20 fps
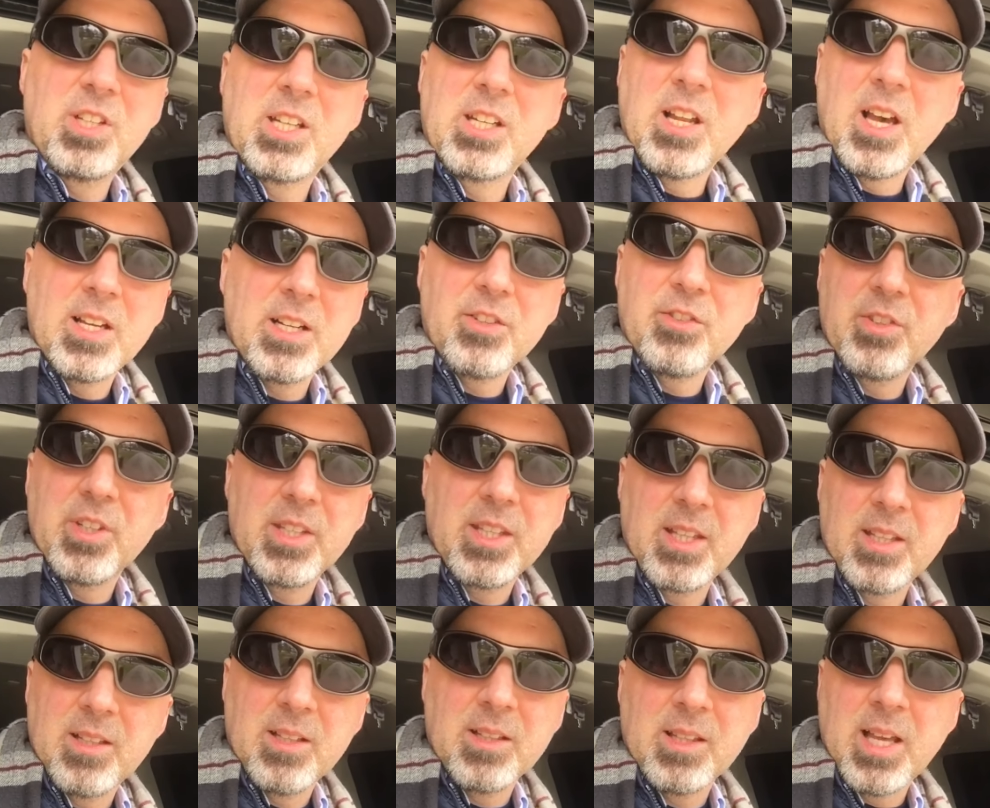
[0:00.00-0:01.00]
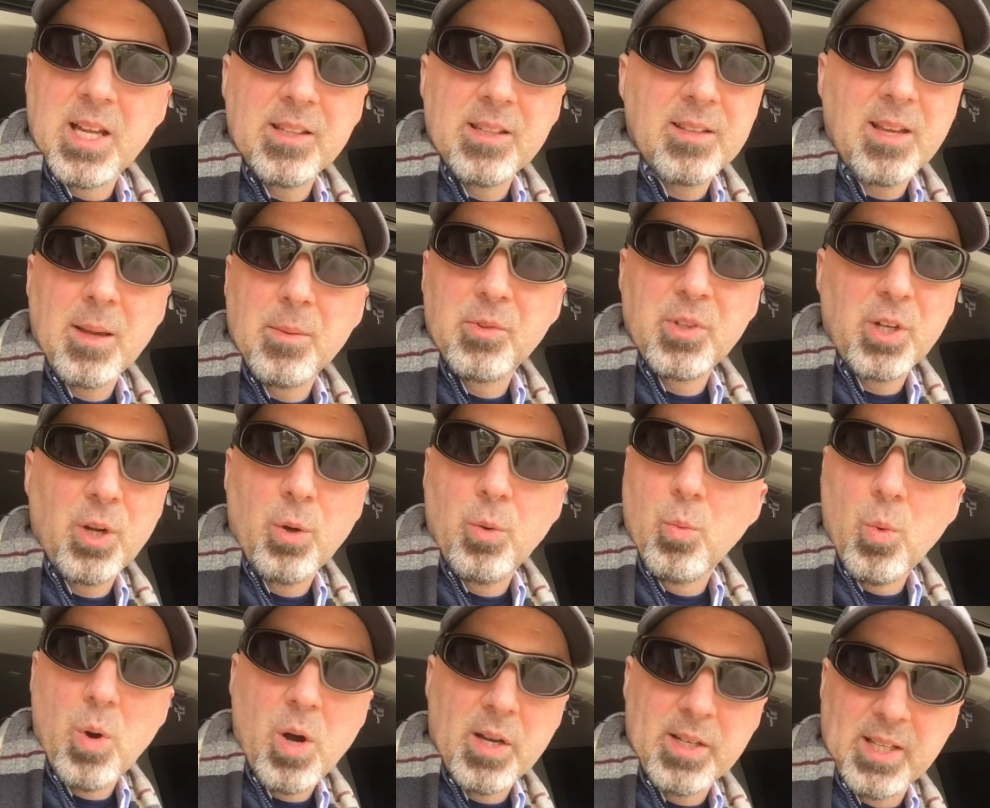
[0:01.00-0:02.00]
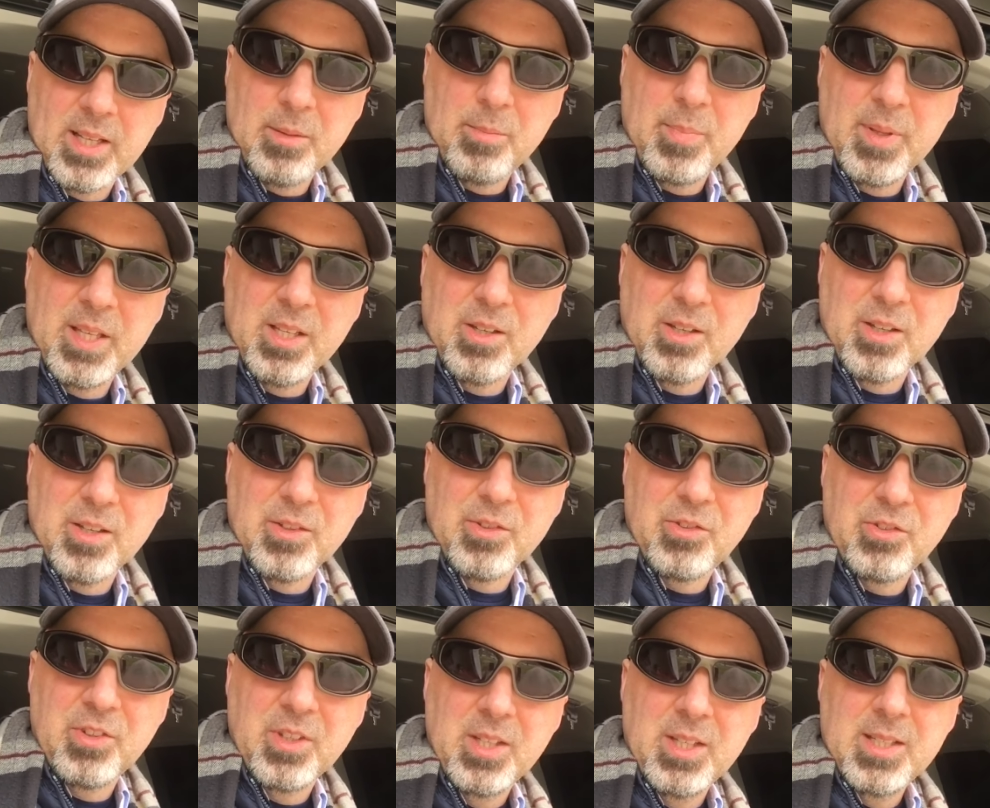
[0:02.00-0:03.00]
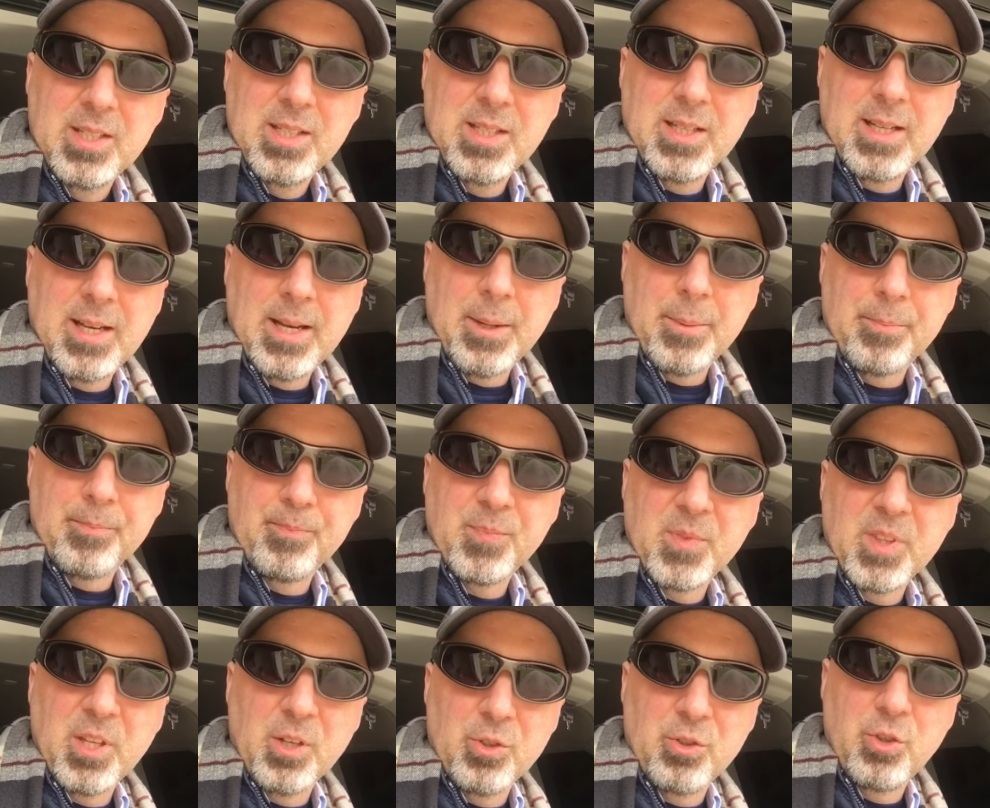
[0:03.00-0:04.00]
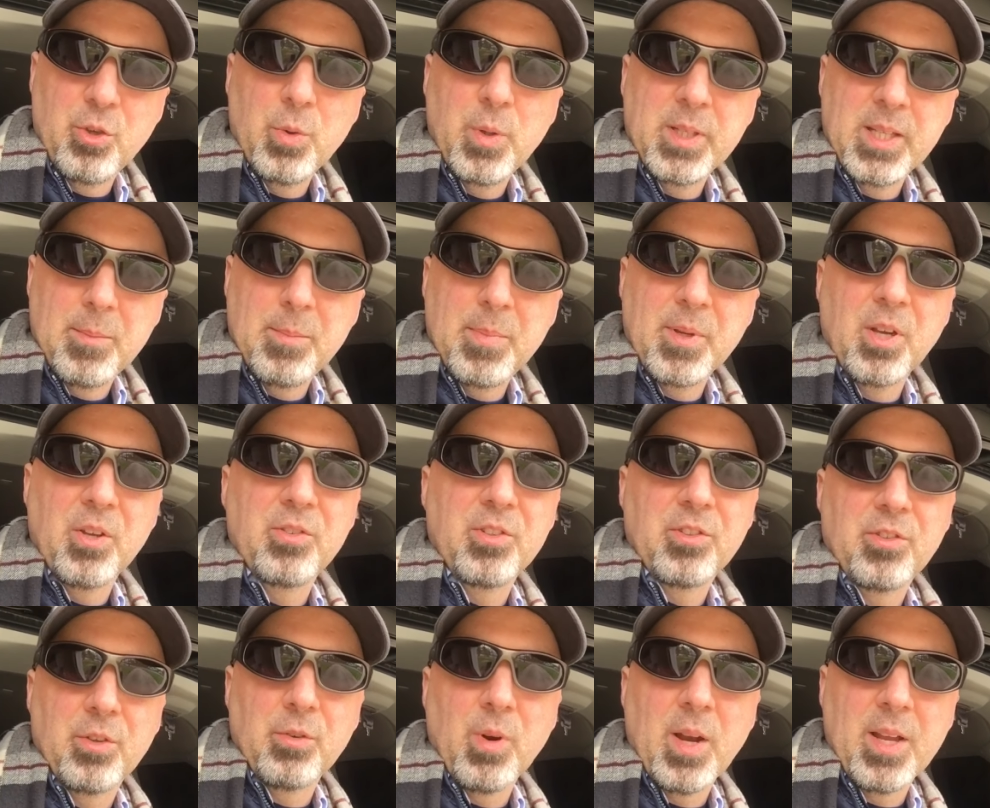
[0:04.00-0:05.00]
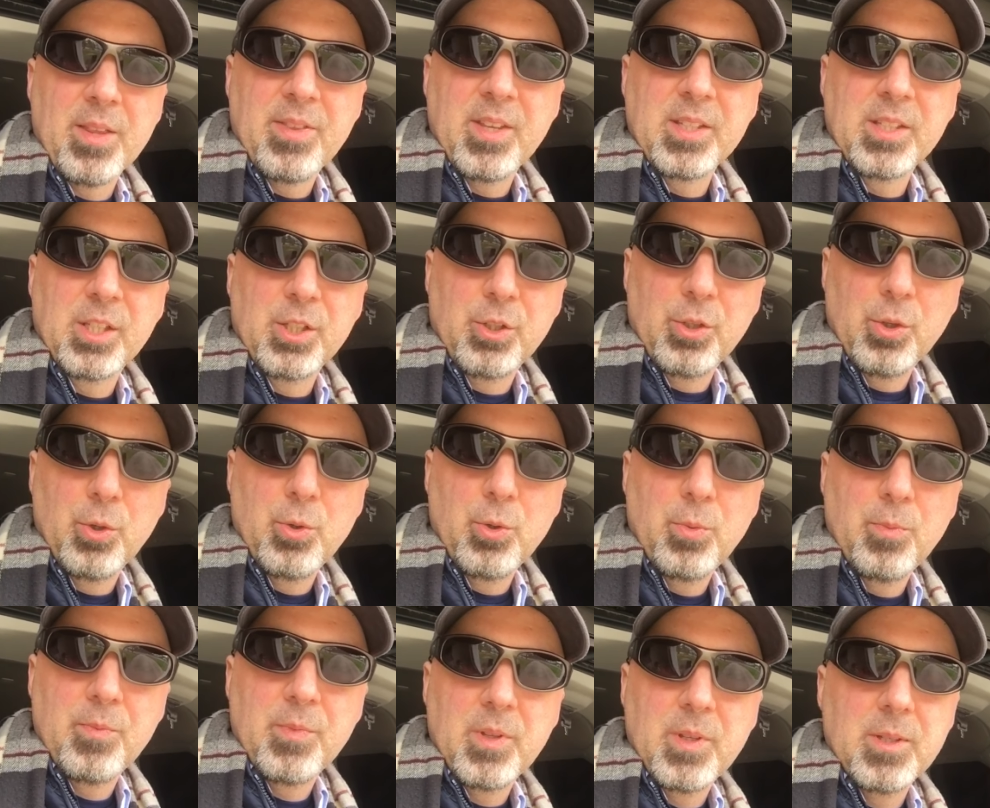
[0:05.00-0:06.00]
And honestly, a lot of times they don't want it because they're doing it because it's the right thing to do.